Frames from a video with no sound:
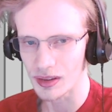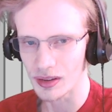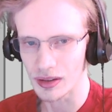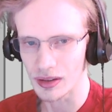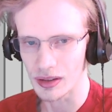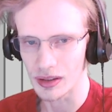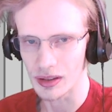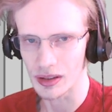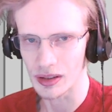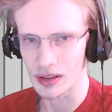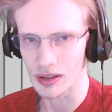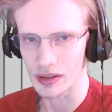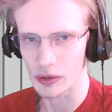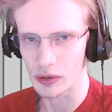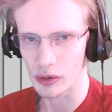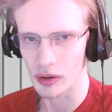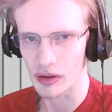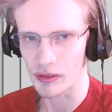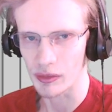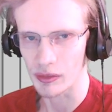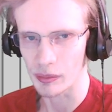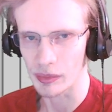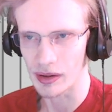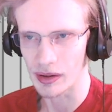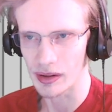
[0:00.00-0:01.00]
I do have
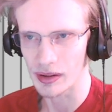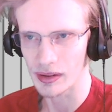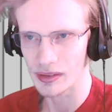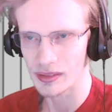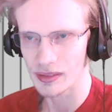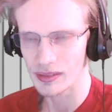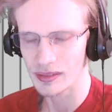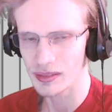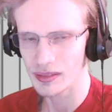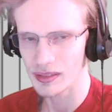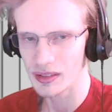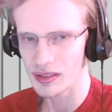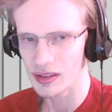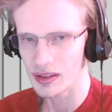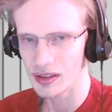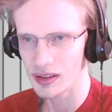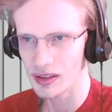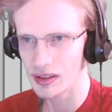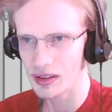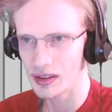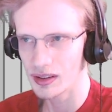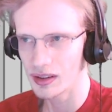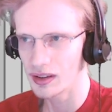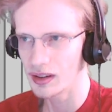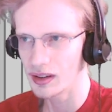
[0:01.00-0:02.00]
a pet.
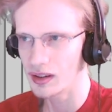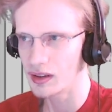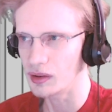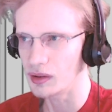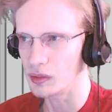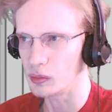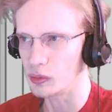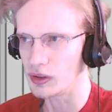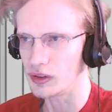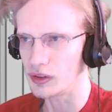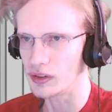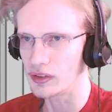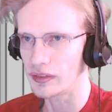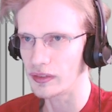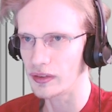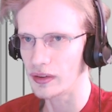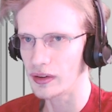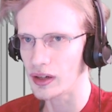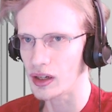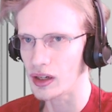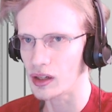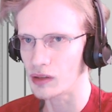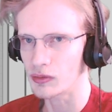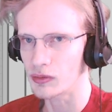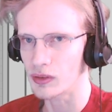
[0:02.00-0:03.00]
We did
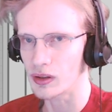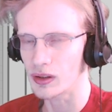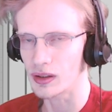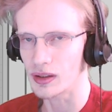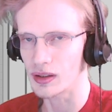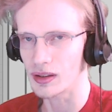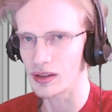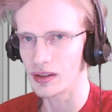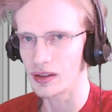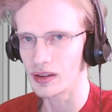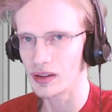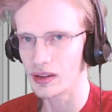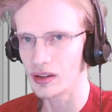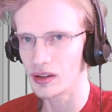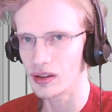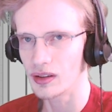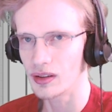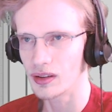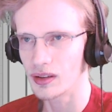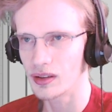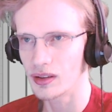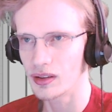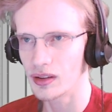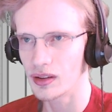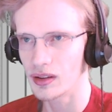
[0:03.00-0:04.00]
have I
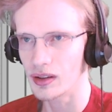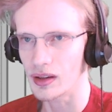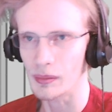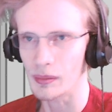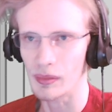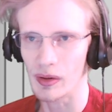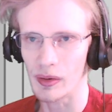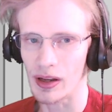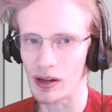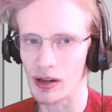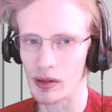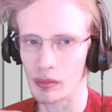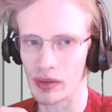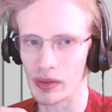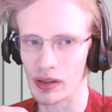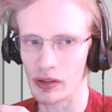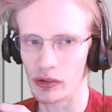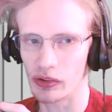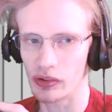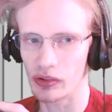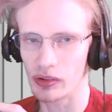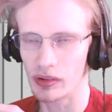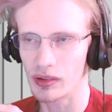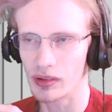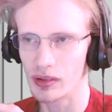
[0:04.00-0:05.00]
mean, we had a
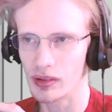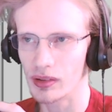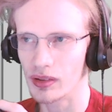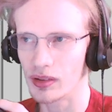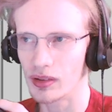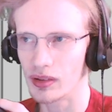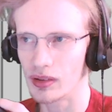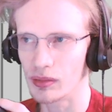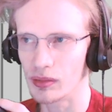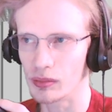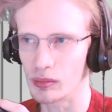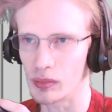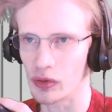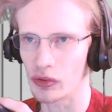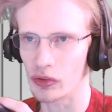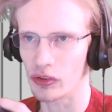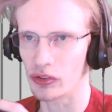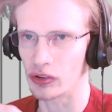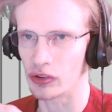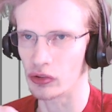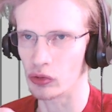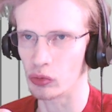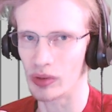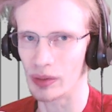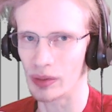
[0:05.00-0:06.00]
bunch. Mostly
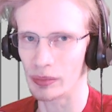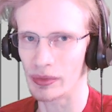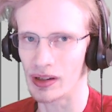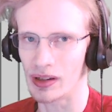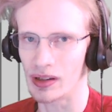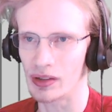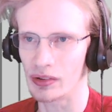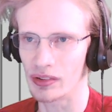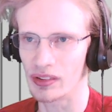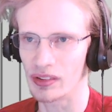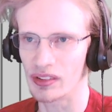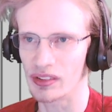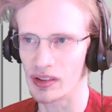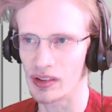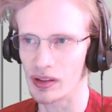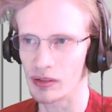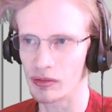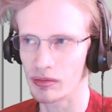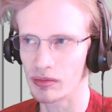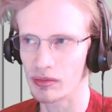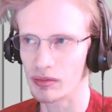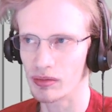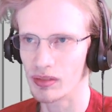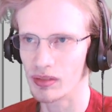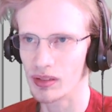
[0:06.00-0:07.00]
just reptiles and
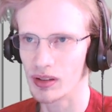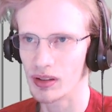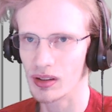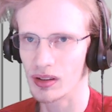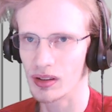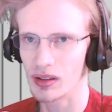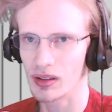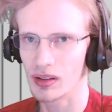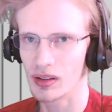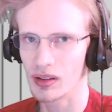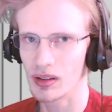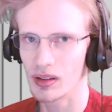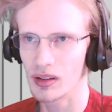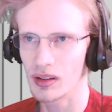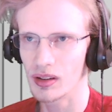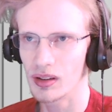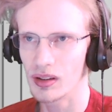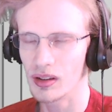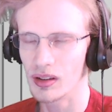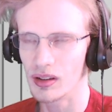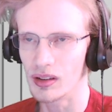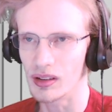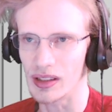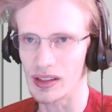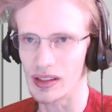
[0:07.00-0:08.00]
stuff.
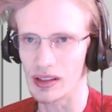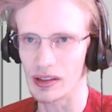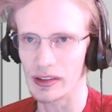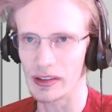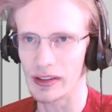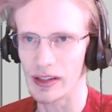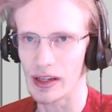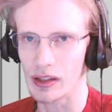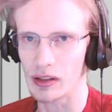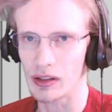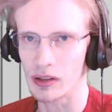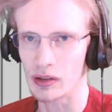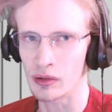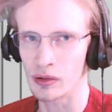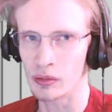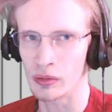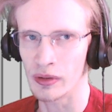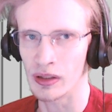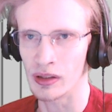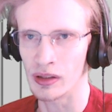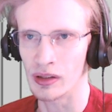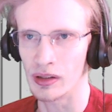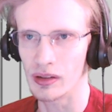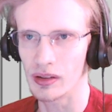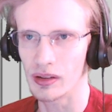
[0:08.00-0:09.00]
Like a gecko
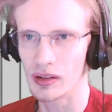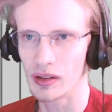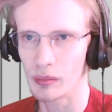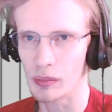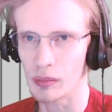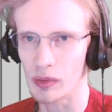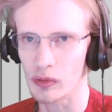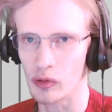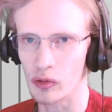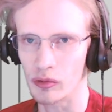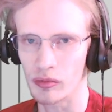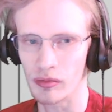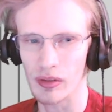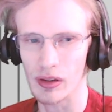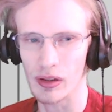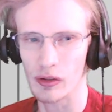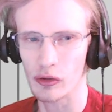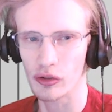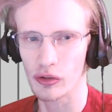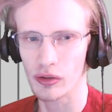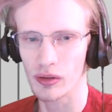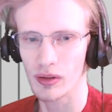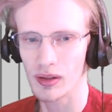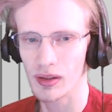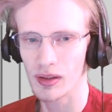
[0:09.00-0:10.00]
and a bunch of
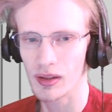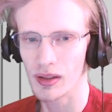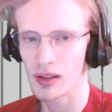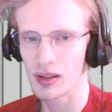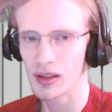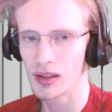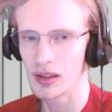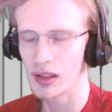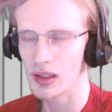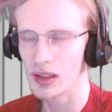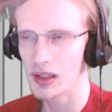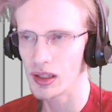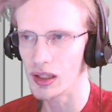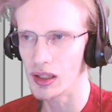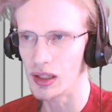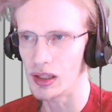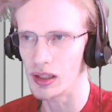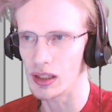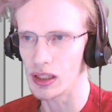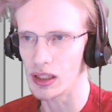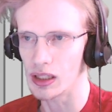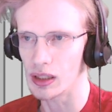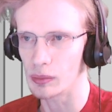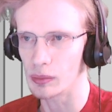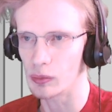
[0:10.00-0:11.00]
fish.
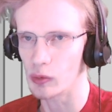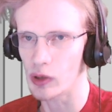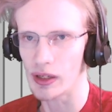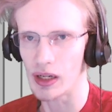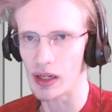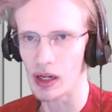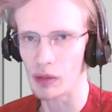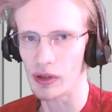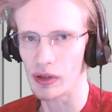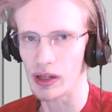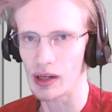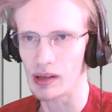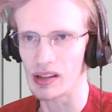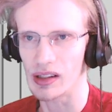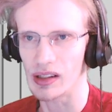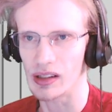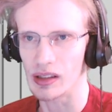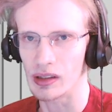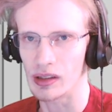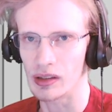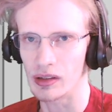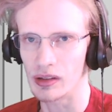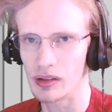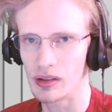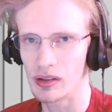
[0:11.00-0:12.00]
Right now we got
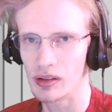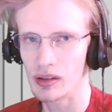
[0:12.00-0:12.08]
like